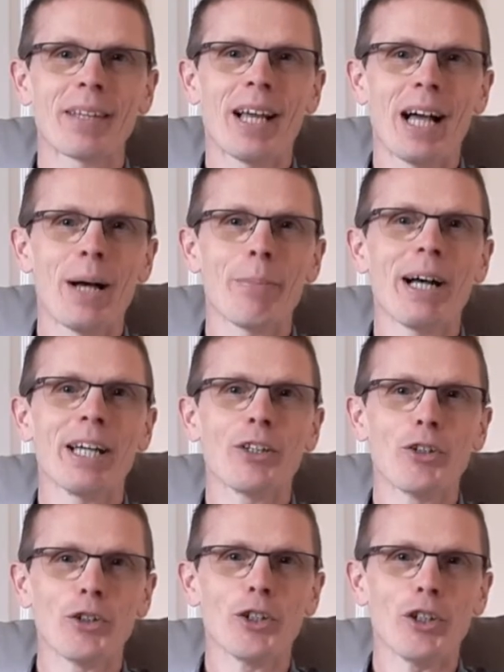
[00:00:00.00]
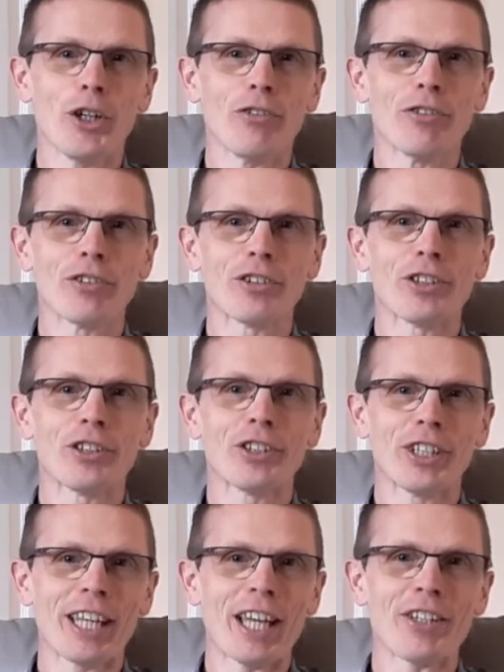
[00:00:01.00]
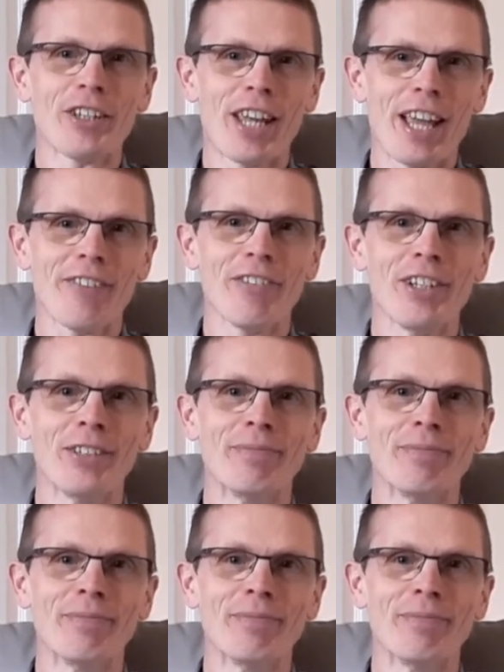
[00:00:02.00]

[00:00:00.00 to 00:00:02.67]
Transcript: Am I good enough to get to heaven?